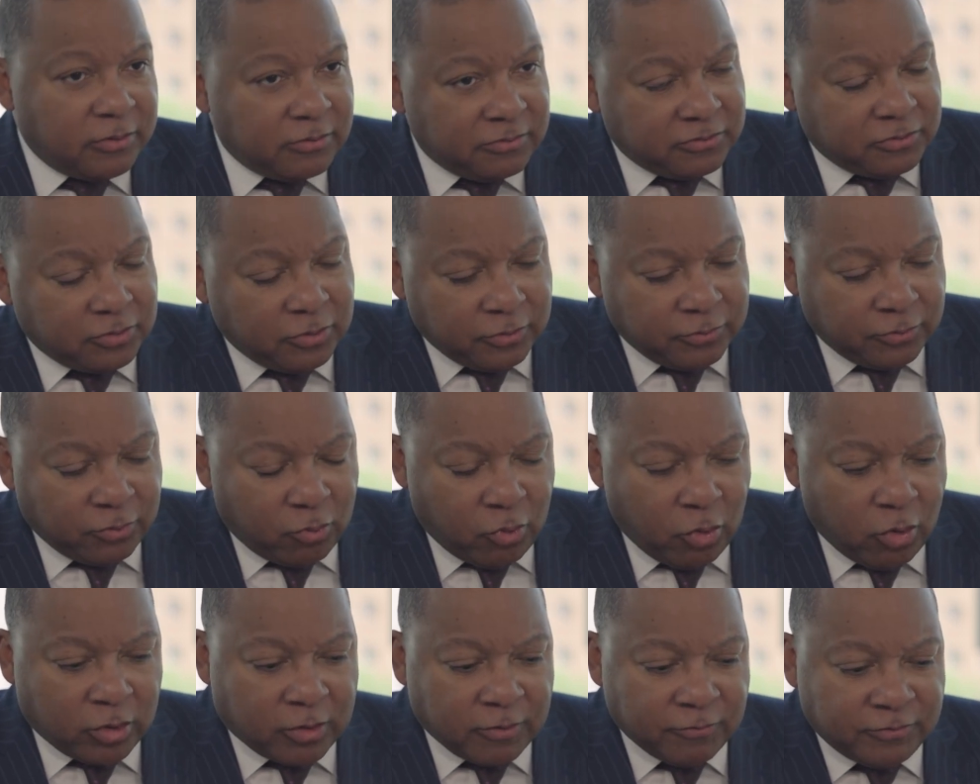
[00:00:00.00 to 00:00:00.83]
to the
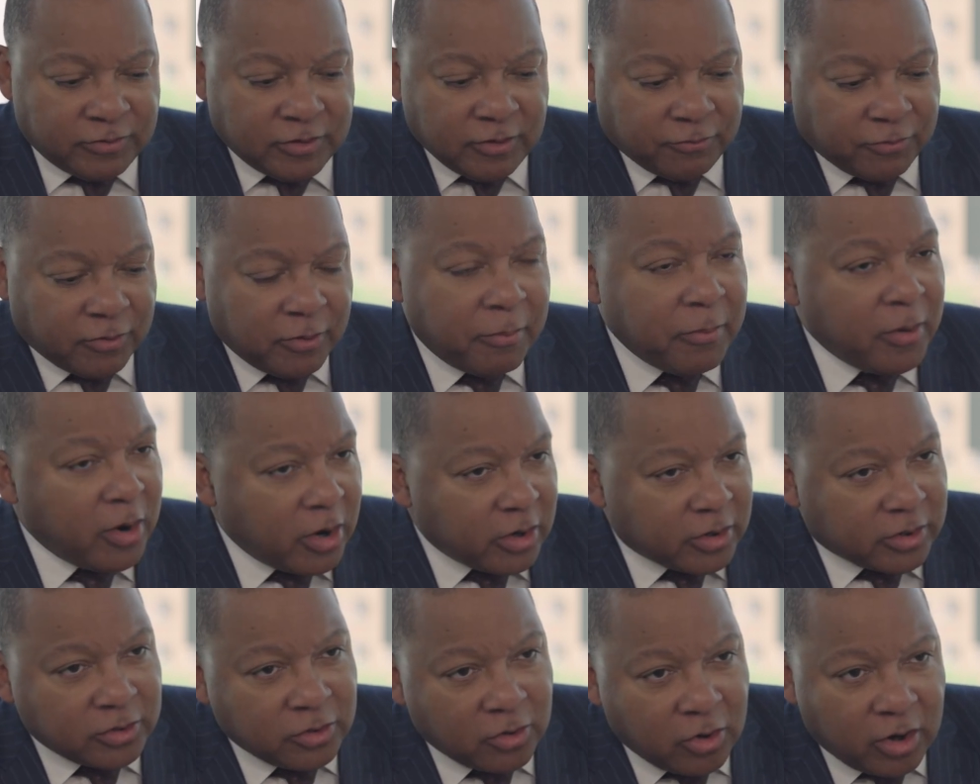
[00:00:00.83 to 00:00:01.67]
work of different
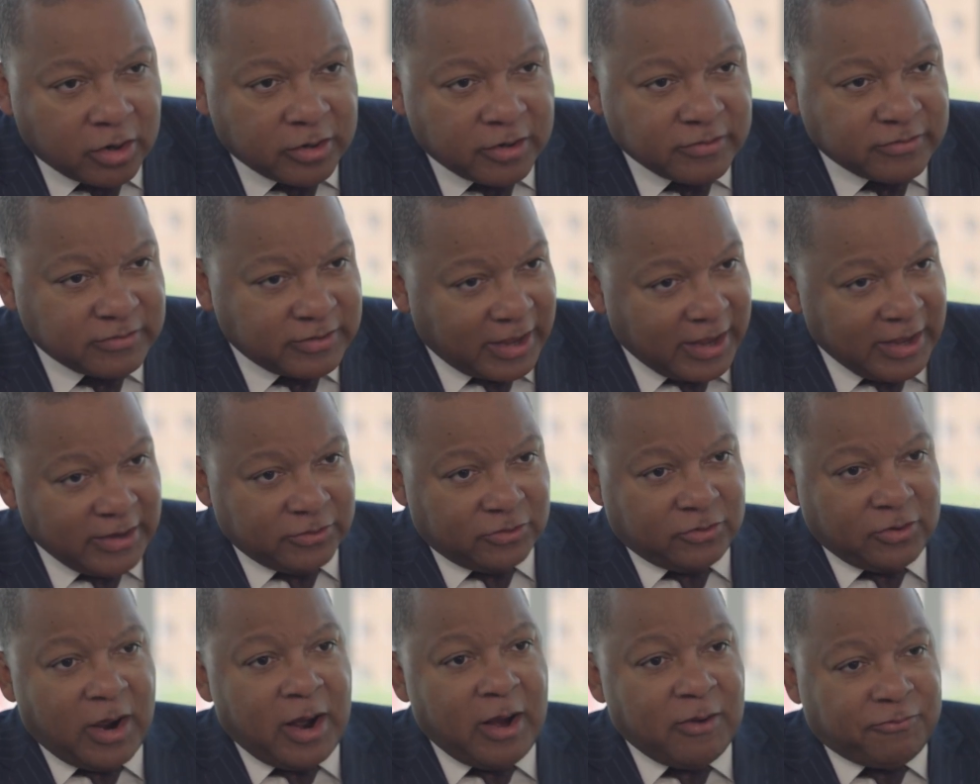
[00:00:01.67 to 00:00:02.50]
American artists and
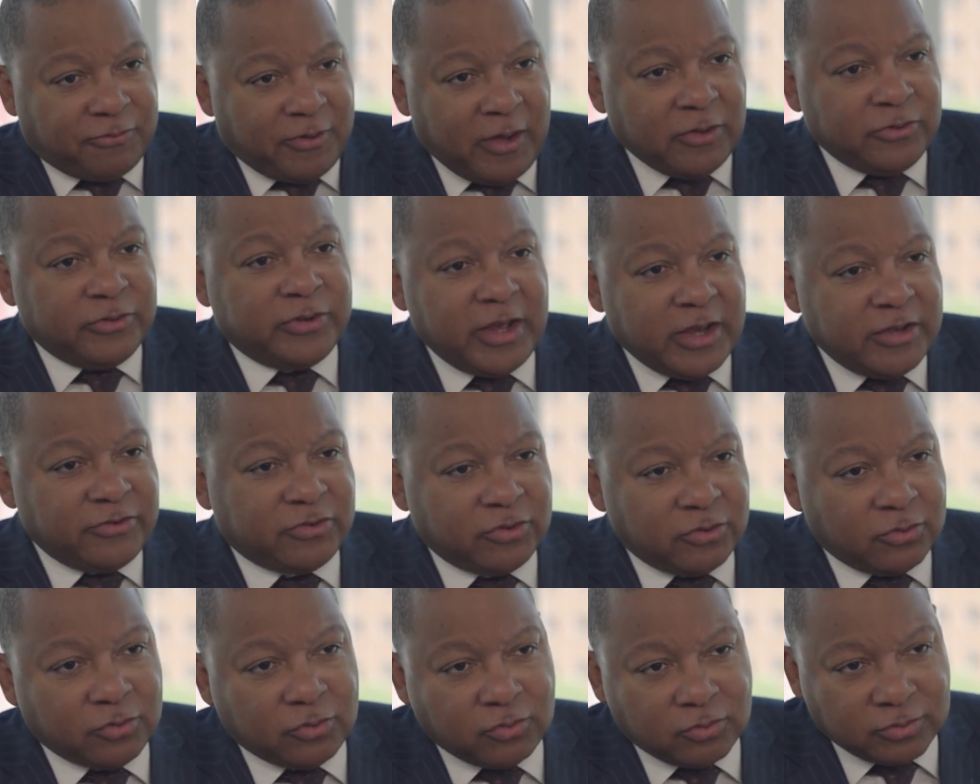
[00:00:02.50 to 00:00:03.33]
to our
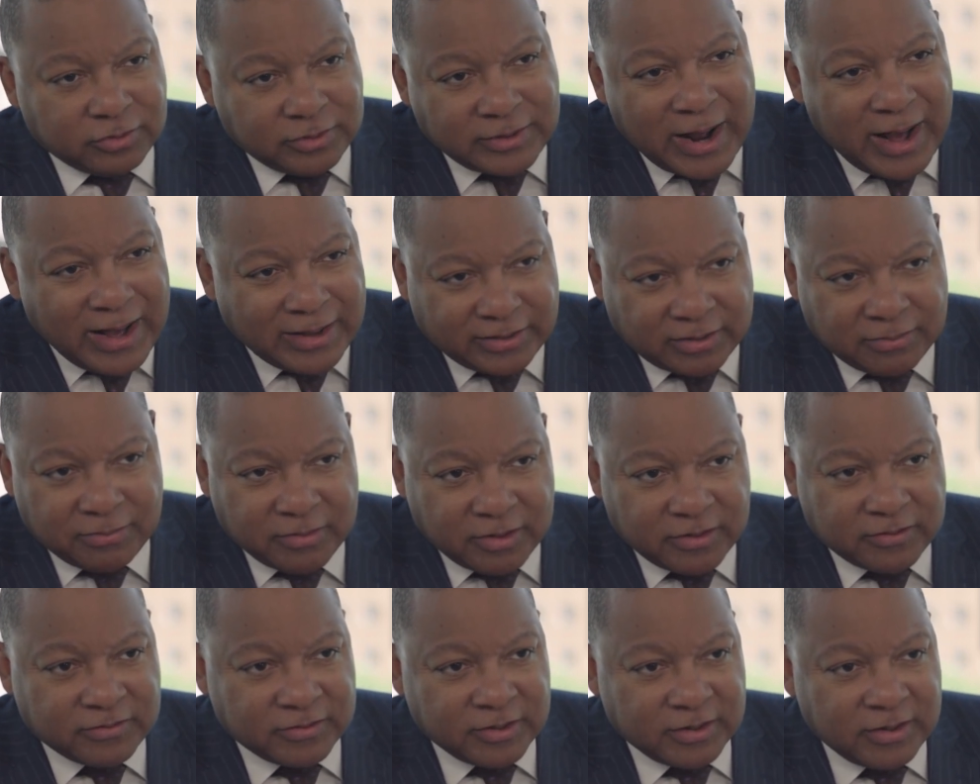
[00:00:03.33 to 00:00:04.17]
foundational
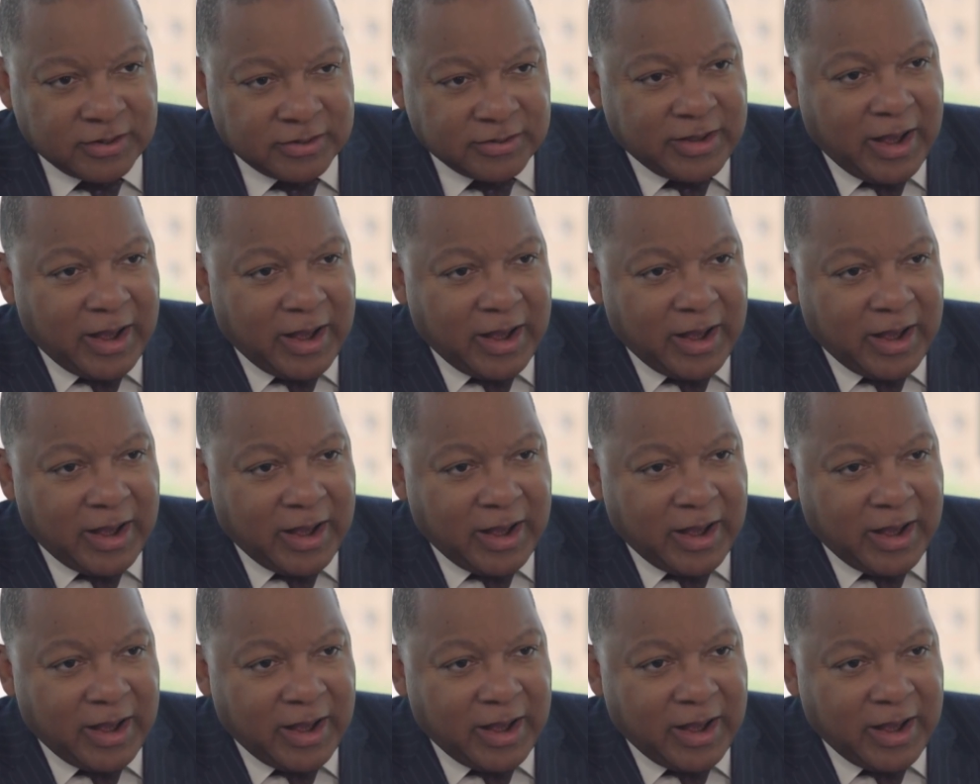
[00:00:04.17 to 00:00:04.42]
documents and